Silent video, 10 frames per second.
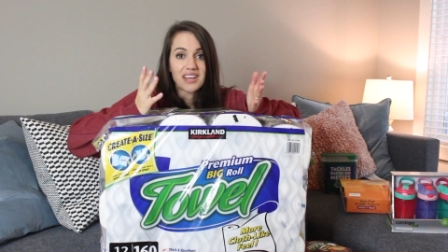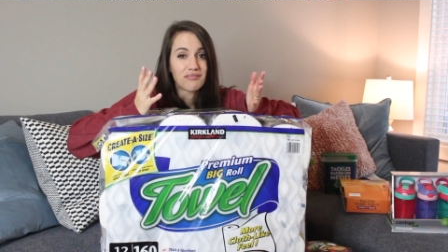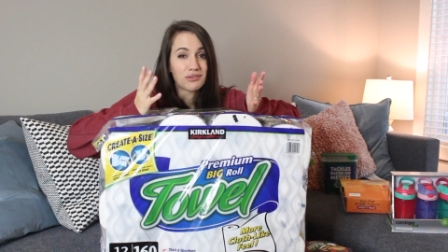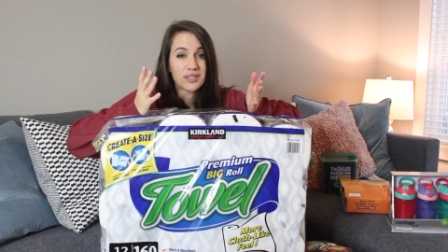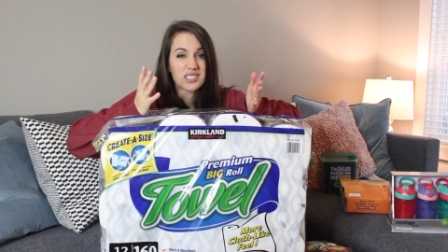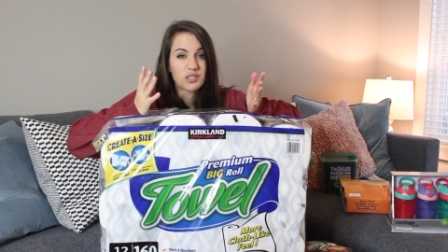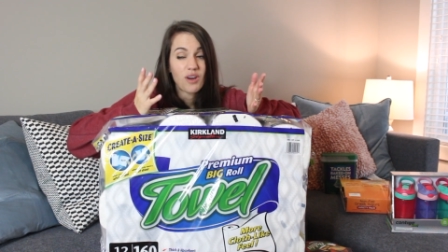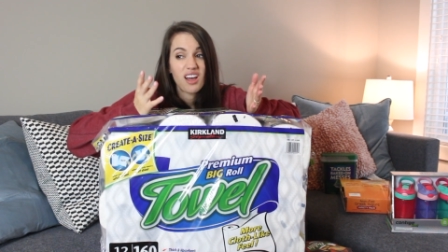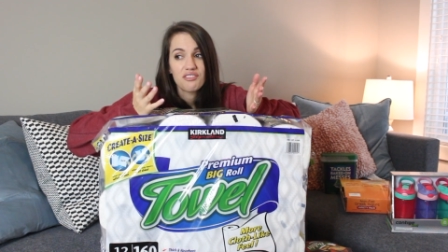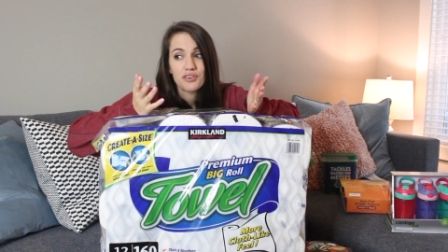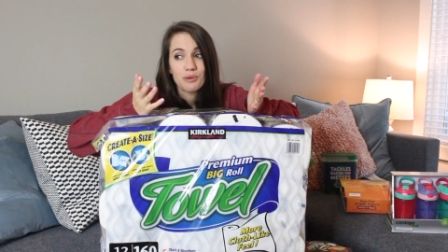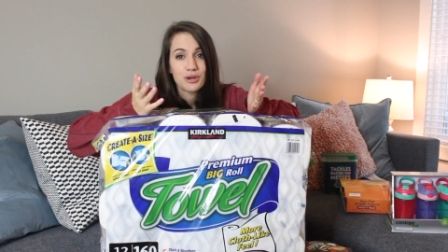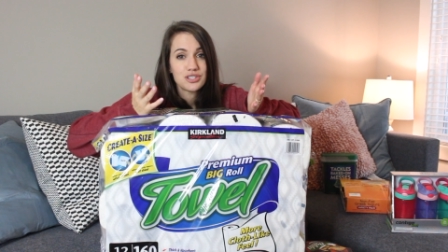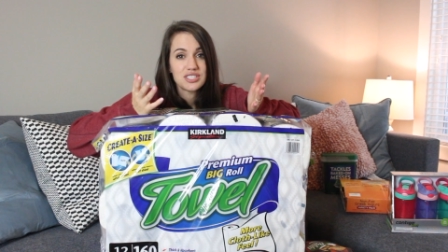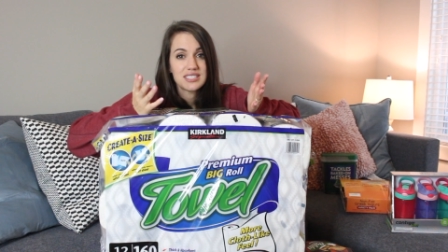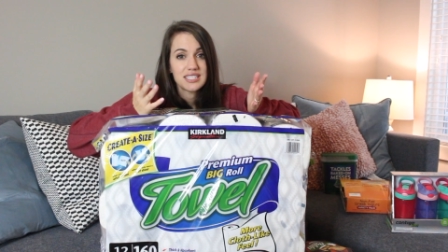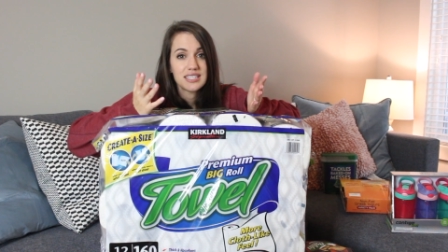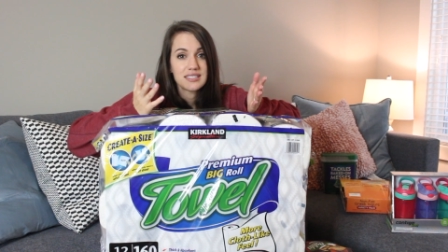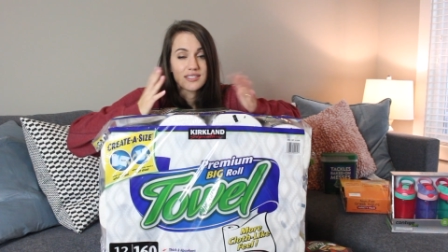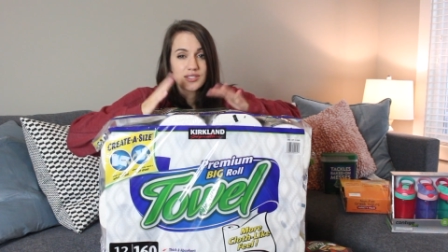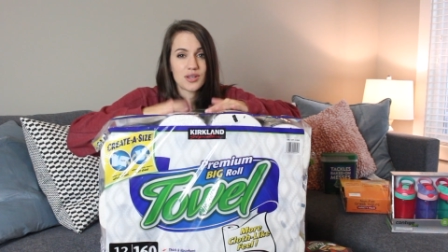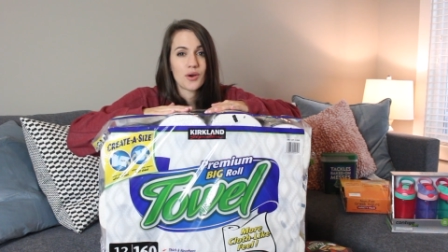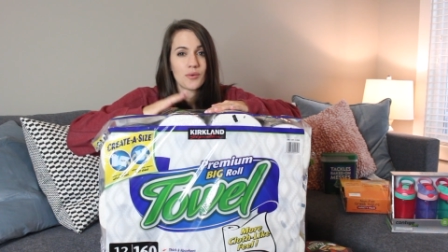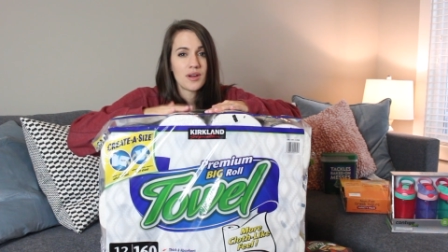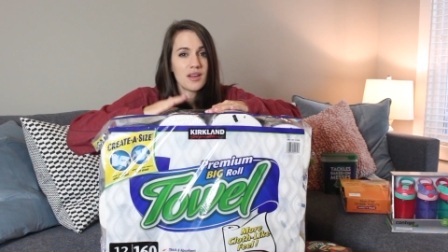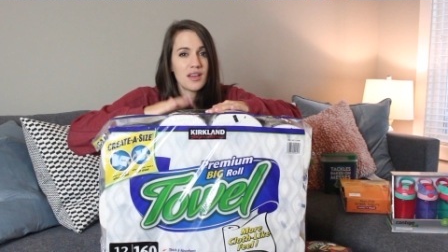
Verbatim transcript: every once in a while for emergencies, so